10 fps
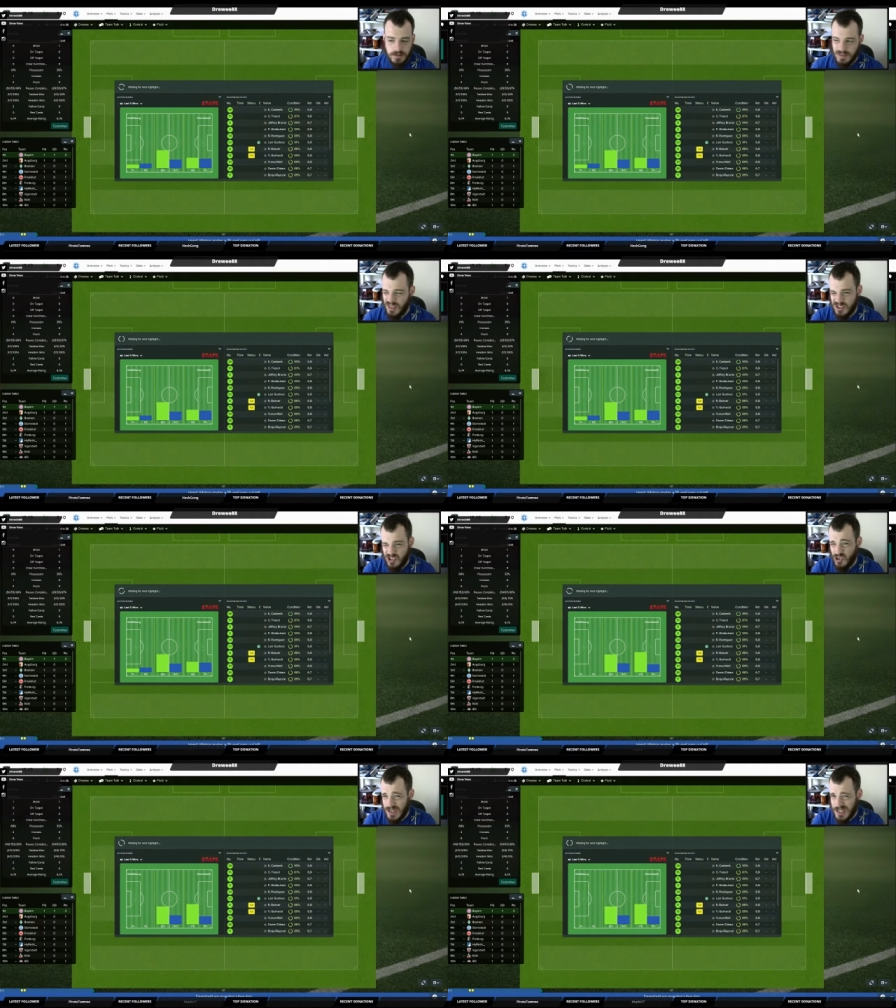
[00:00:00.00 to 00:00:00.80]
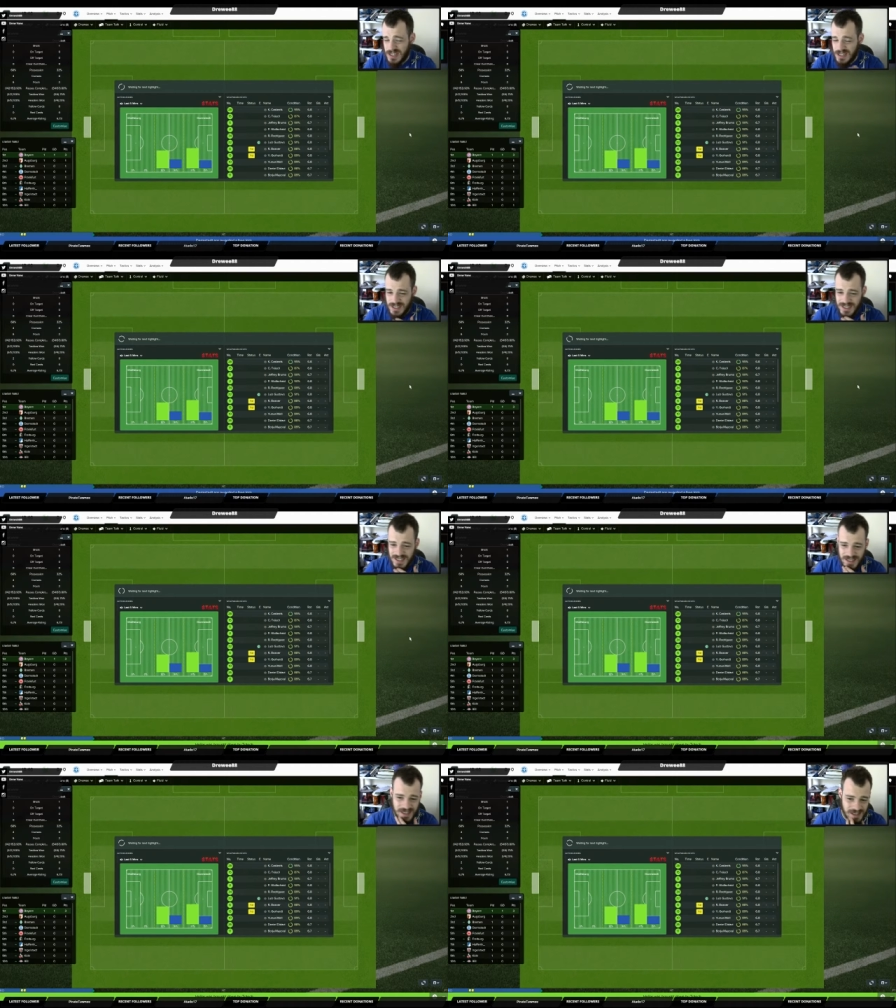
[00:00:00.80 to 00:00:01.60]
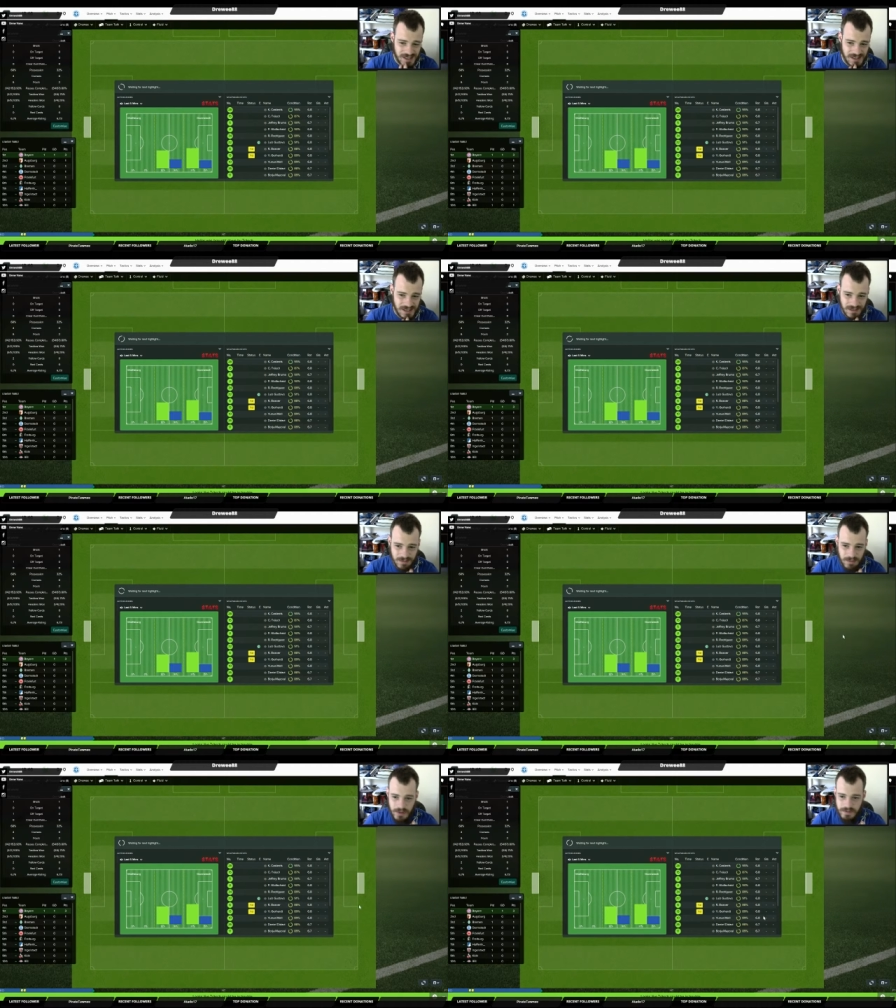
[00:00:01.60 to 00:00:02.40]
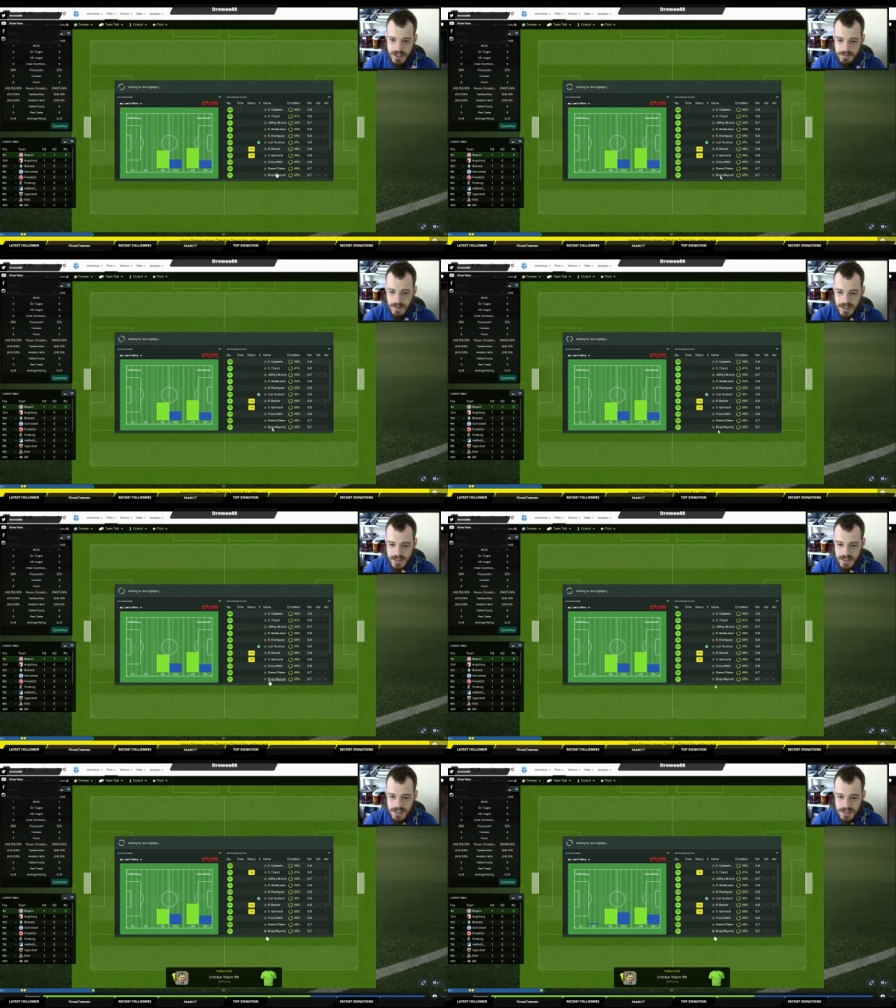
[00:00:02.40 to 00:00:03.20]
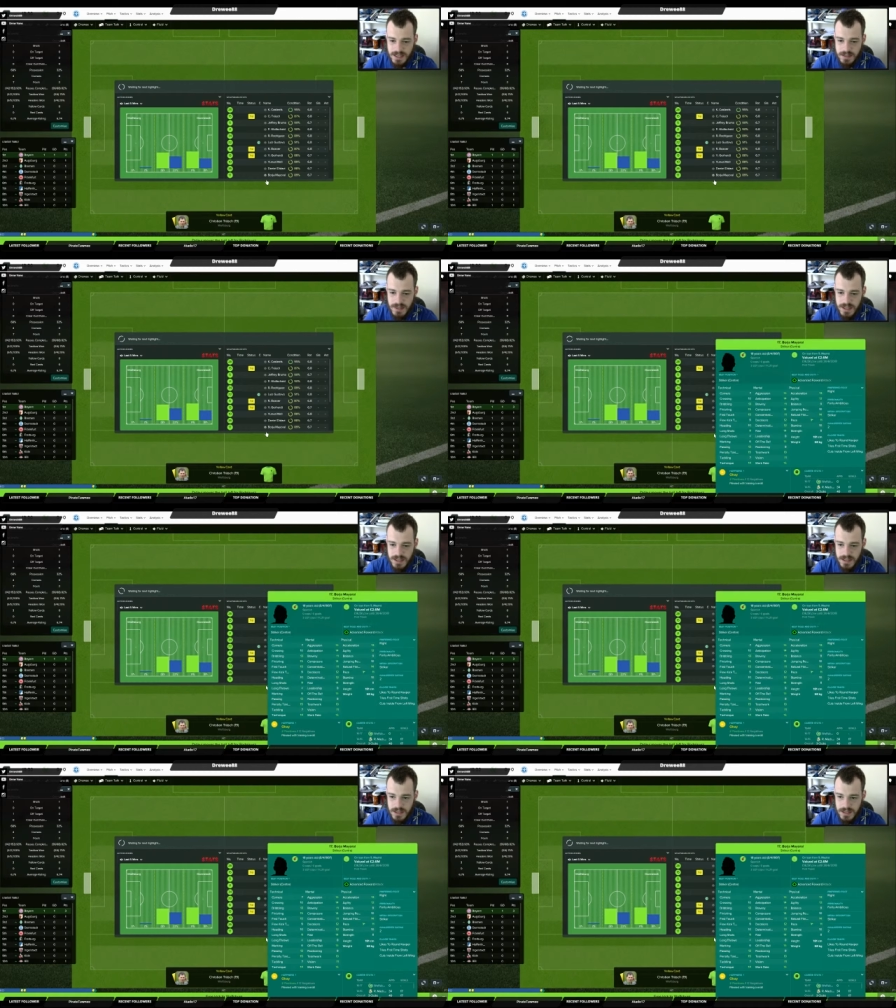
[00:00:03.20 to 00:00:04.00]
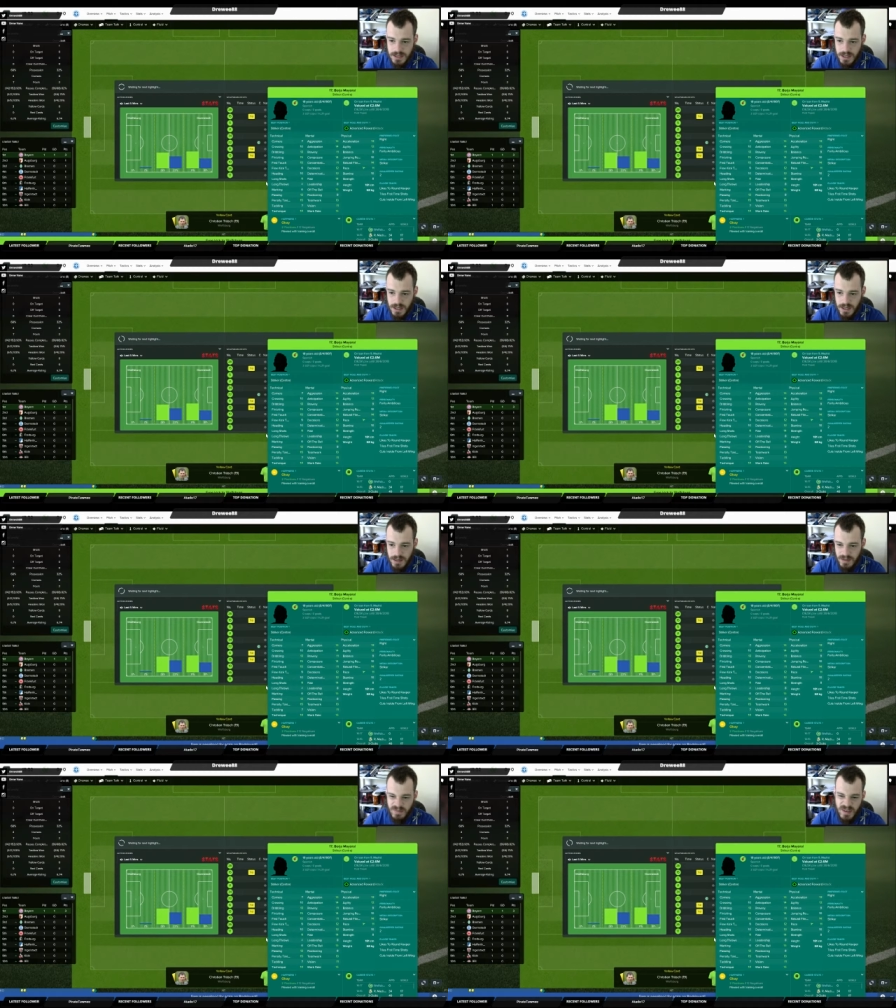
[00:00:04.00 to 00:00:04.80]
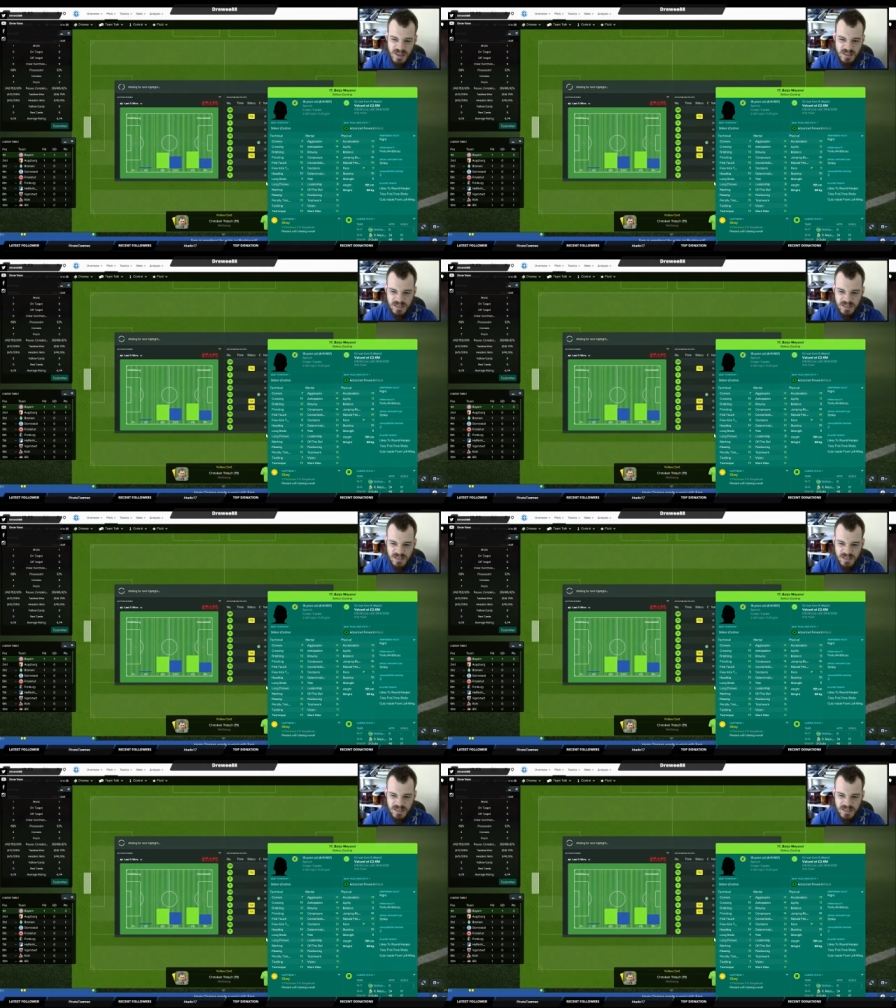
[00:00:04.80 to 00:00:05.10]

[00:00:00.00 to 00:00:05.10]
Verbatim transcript: Not the strongest. More of a speedster. Is he a speedster? Yeah.